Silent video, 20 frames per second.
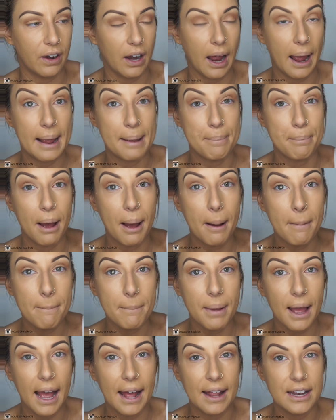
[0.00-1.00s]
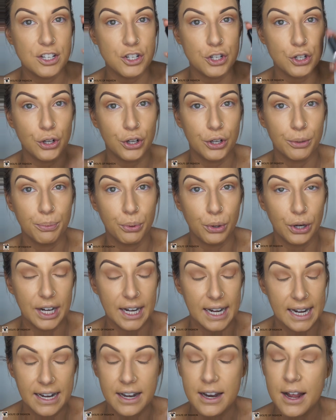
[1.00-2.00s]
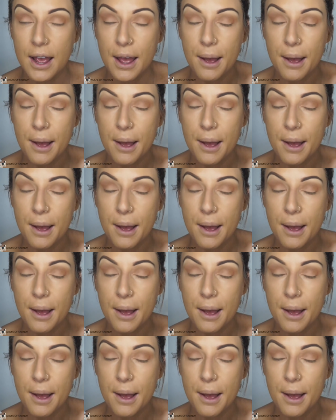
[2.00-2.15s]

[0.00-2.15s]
it a pump and you can put it in.